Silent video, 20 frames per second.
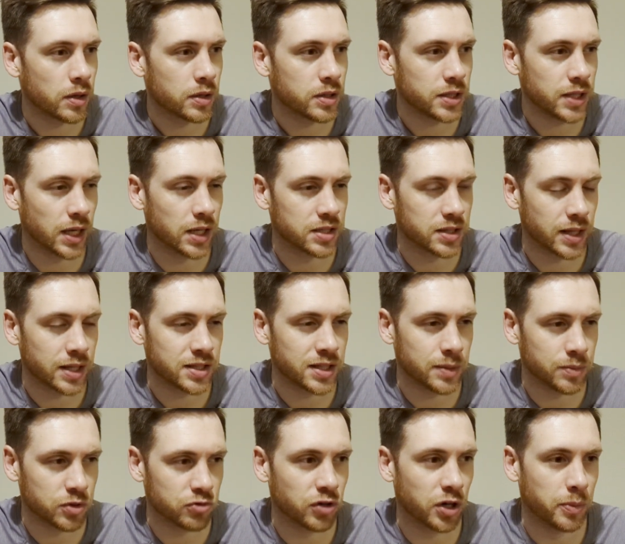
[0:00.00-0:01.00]
Yes, they
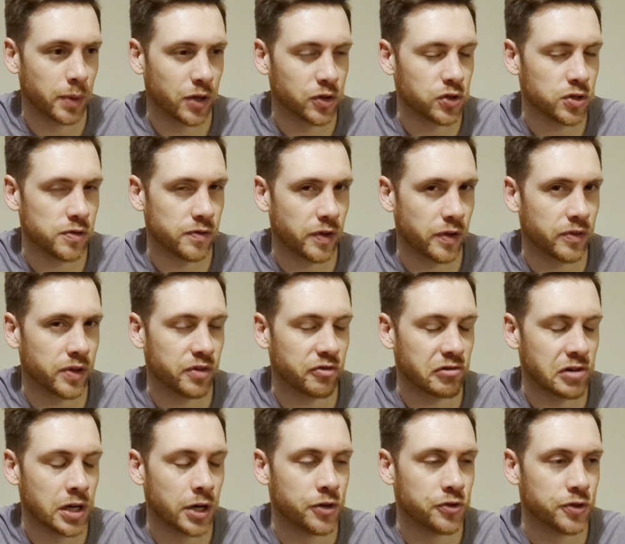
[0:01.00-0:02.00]
seem to run about 250,
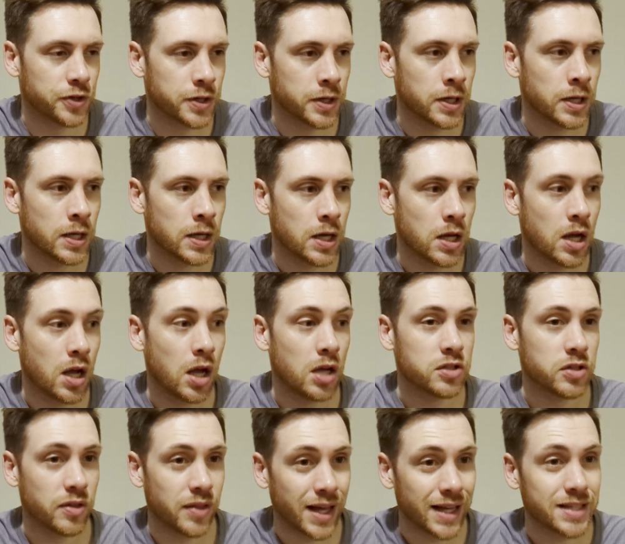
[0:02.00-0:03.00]
300.
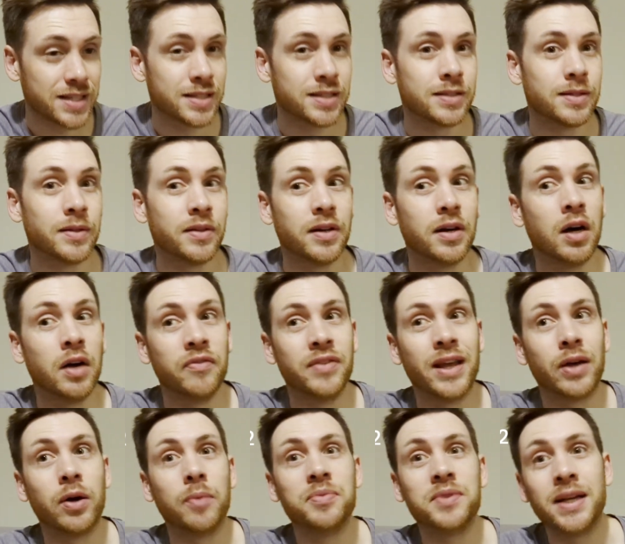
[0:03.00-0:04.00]
So I've
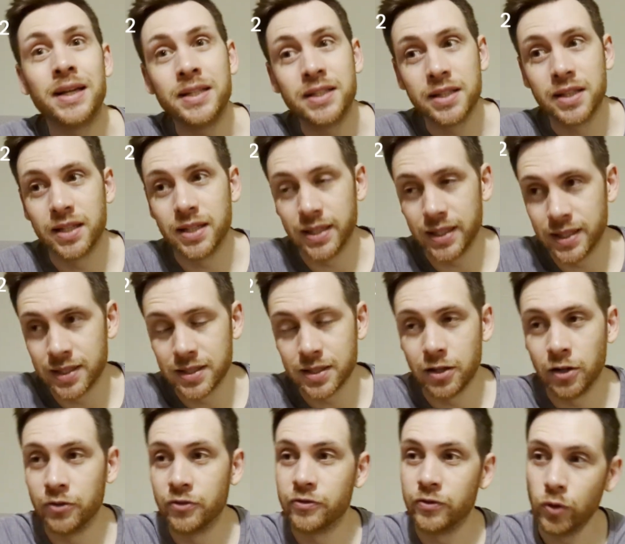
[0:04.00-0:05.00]
now updated the list.
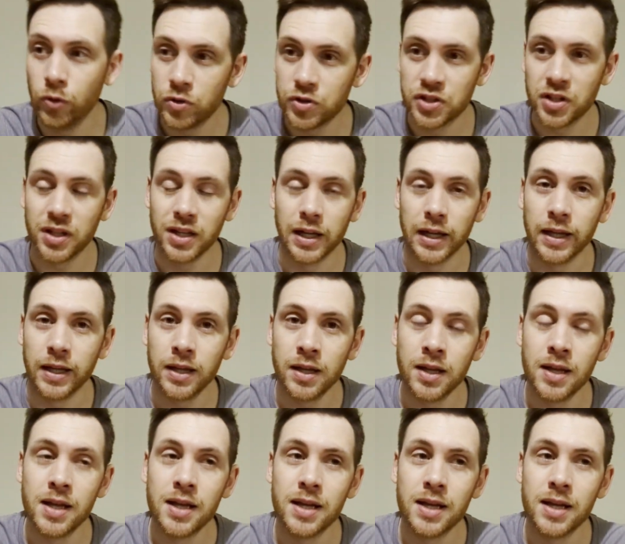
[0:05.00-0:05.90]
Unfortunately,